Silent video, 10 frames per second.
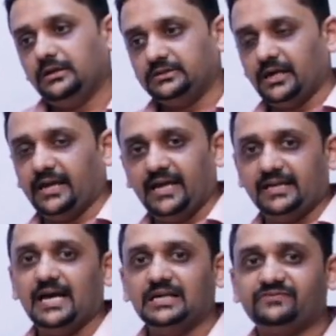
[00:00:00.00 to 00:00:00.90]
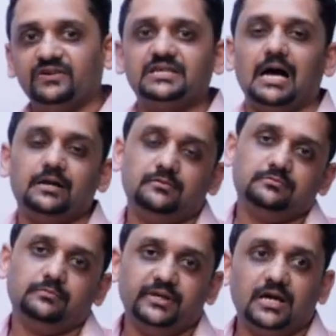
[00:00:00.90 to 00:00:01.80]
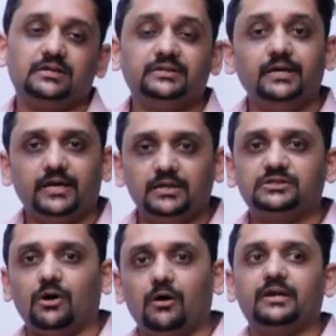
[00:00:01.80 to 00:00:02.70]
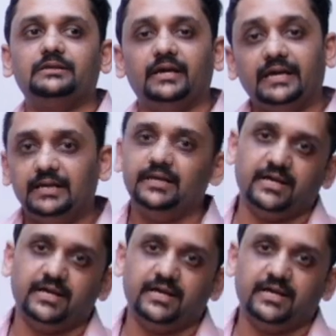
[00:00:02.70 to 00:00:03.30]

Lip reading: the areas which are near the hills or in the hilly